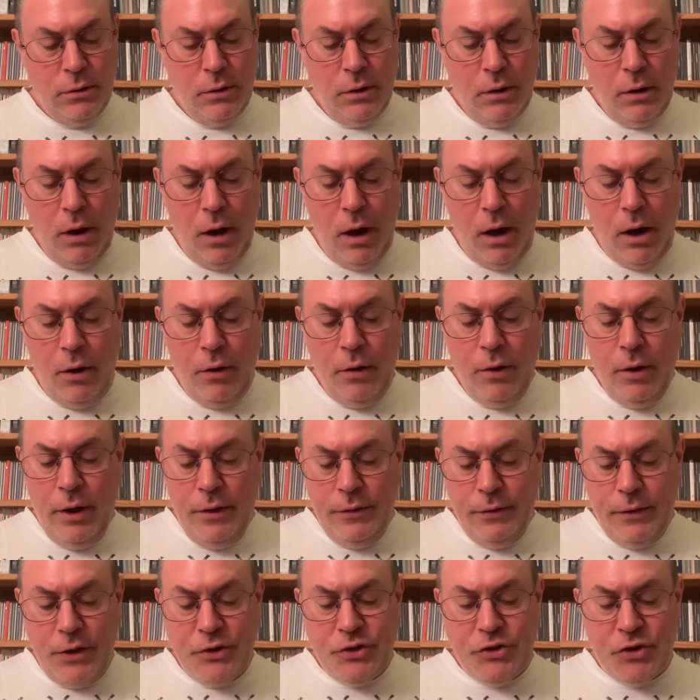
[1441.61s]
Oh,
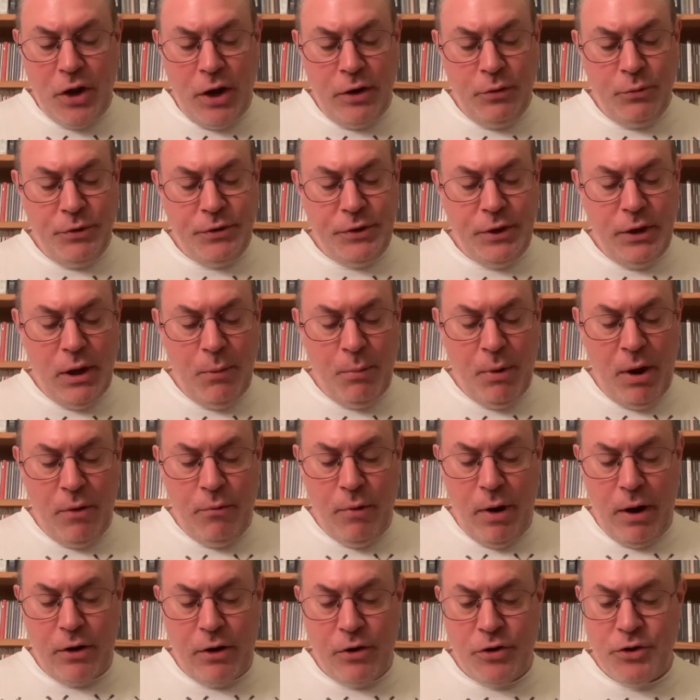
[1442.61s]
they signed with EMI
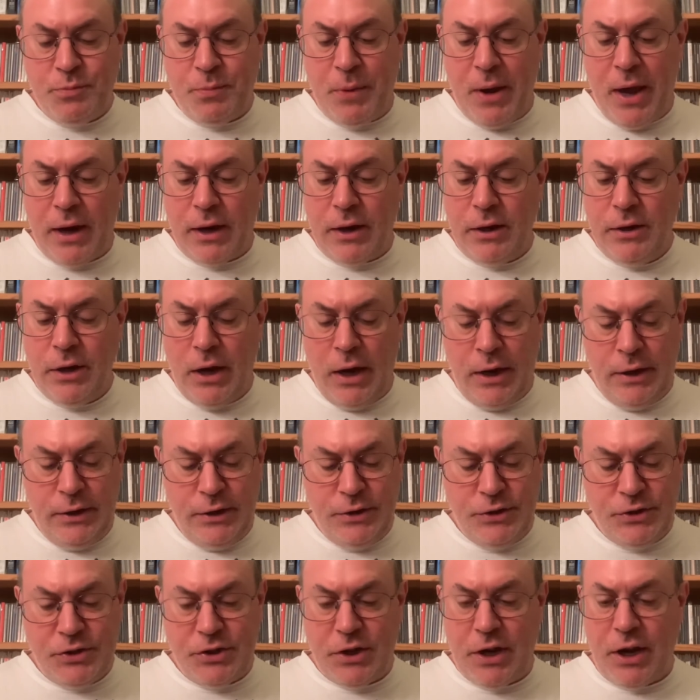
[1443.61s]
Records back in
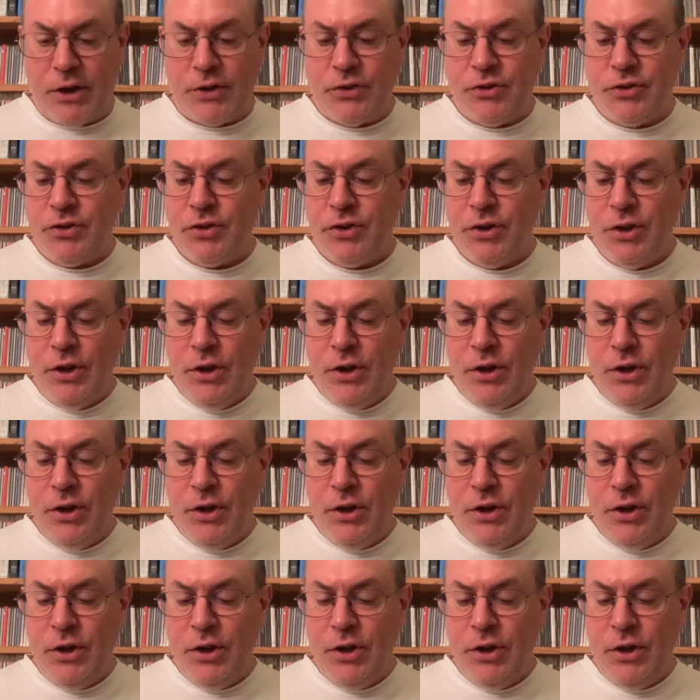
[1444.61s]
96.